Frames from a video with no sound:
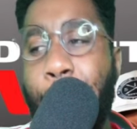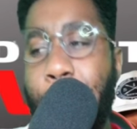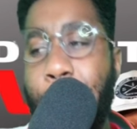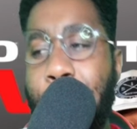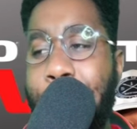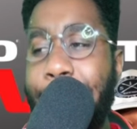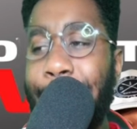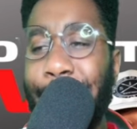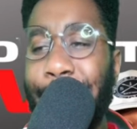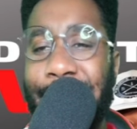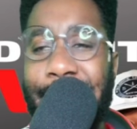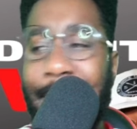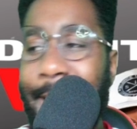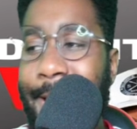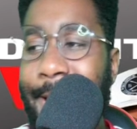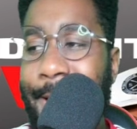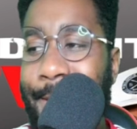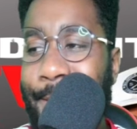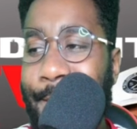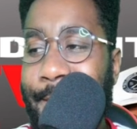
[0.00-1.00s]
I'm
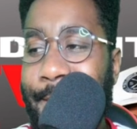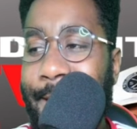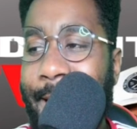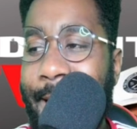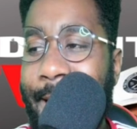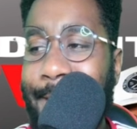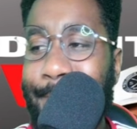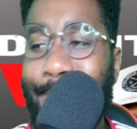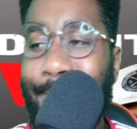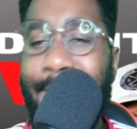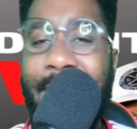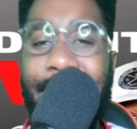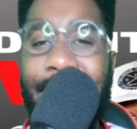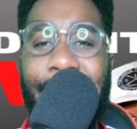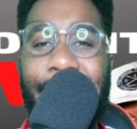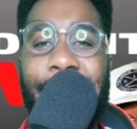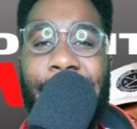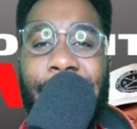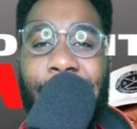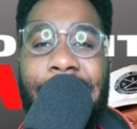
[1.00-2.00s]
telling you guys,
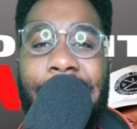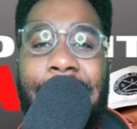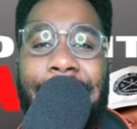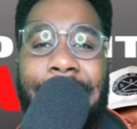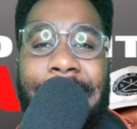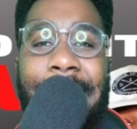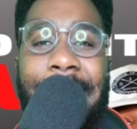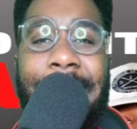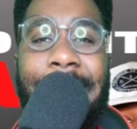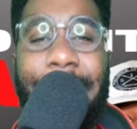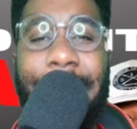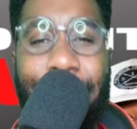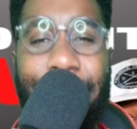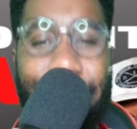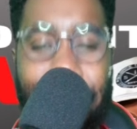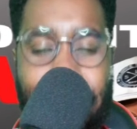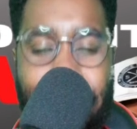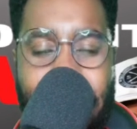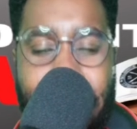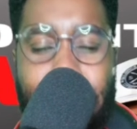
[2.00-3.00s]
Manchester United collecting
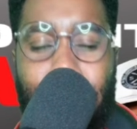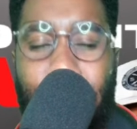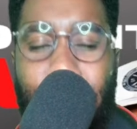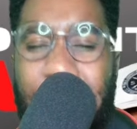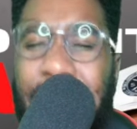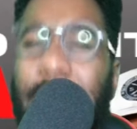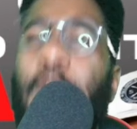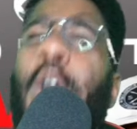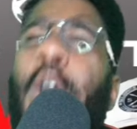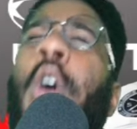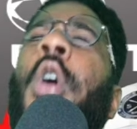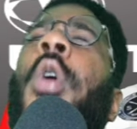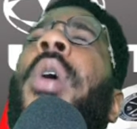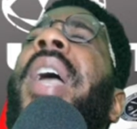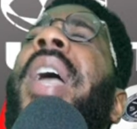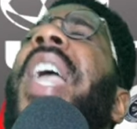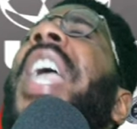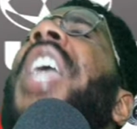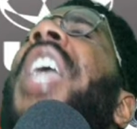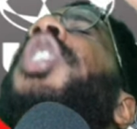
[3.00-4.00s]
3 points. Oh,
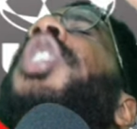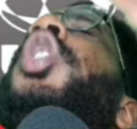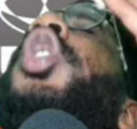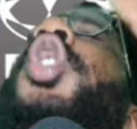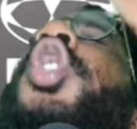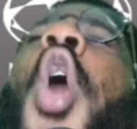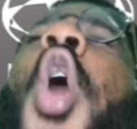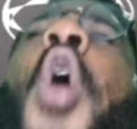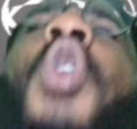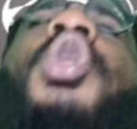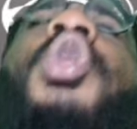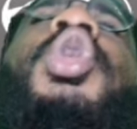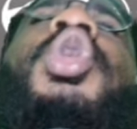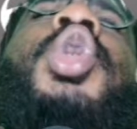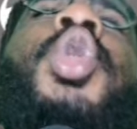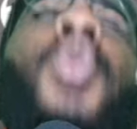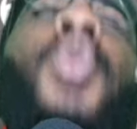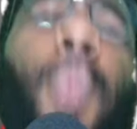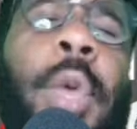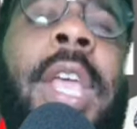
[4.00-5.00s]
it's so
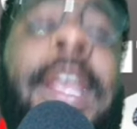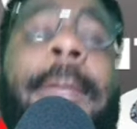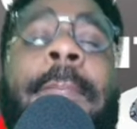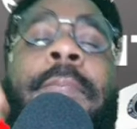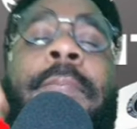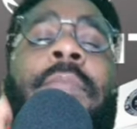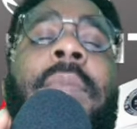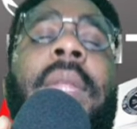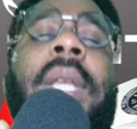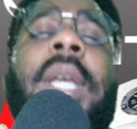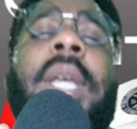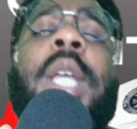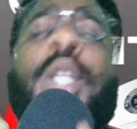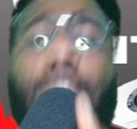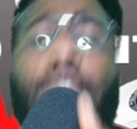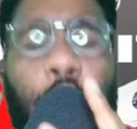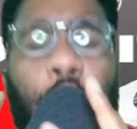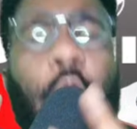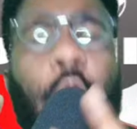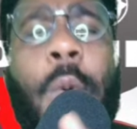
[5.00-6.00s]
sweet. Do
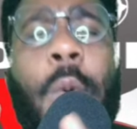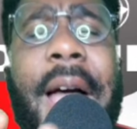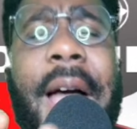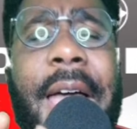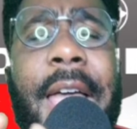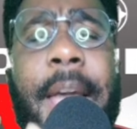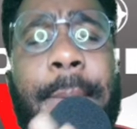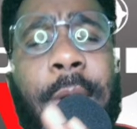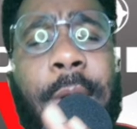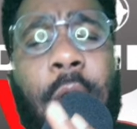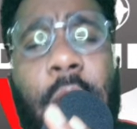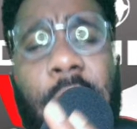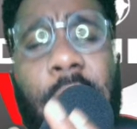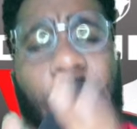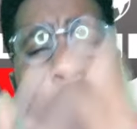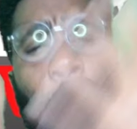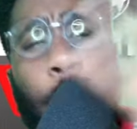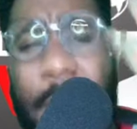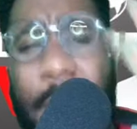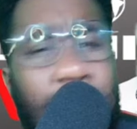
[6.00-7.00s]
you know why? Because
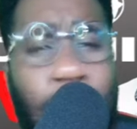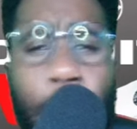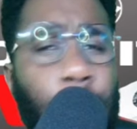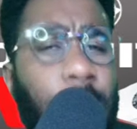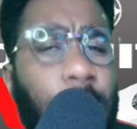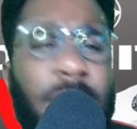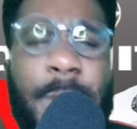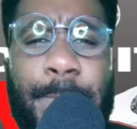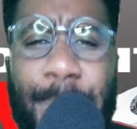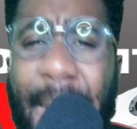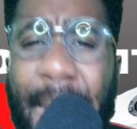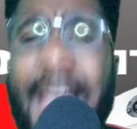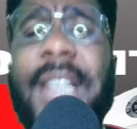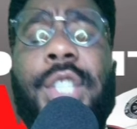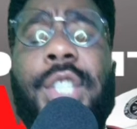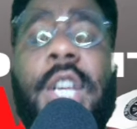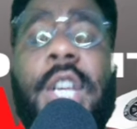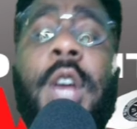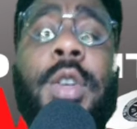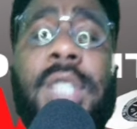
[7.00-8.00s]
we don't spank
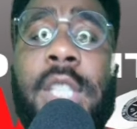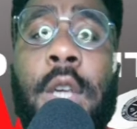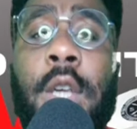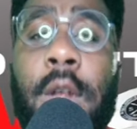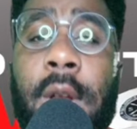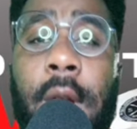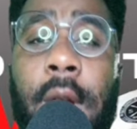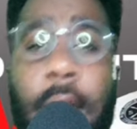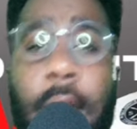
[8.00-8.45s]
Chelsea or not